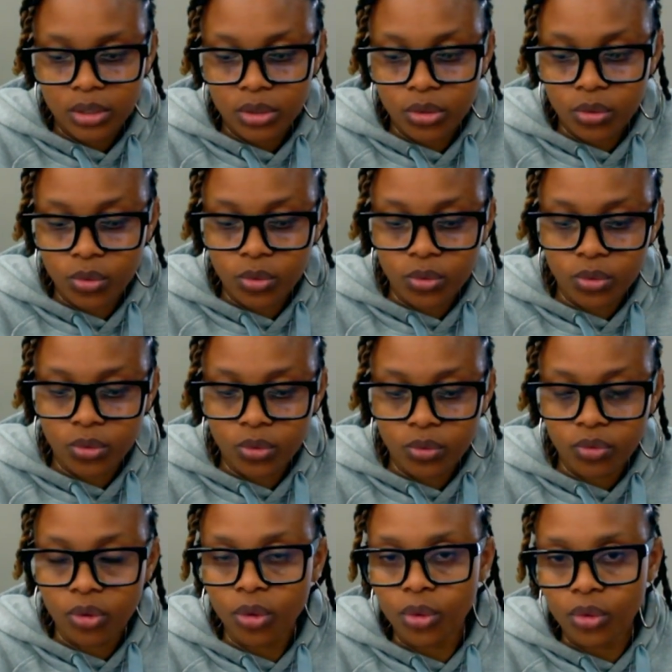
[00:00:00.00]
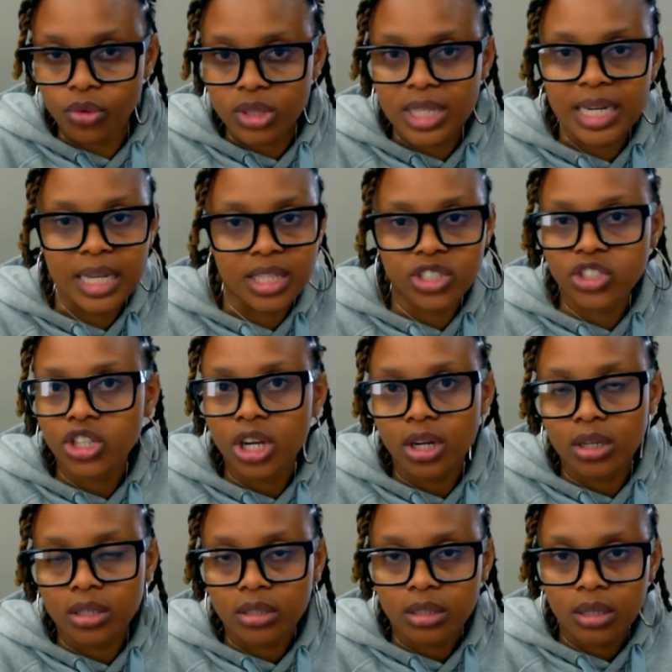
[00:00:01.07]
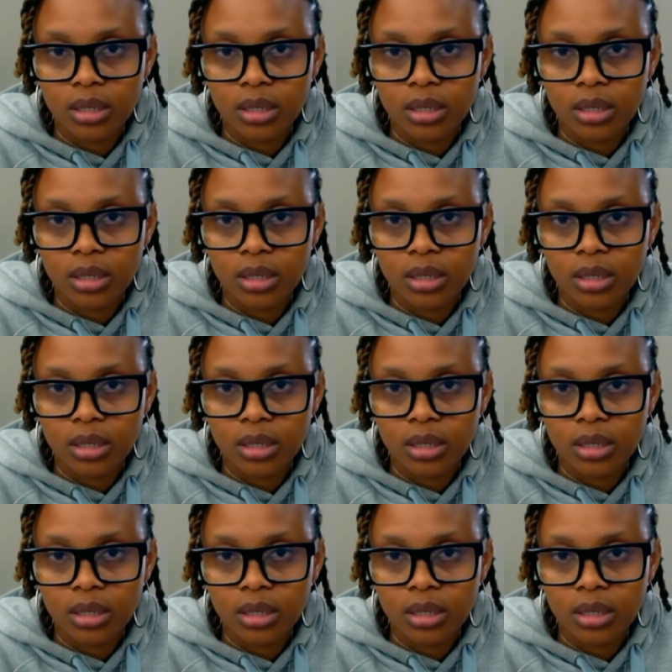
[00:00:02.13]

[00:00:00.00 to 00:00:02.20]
through for the next year.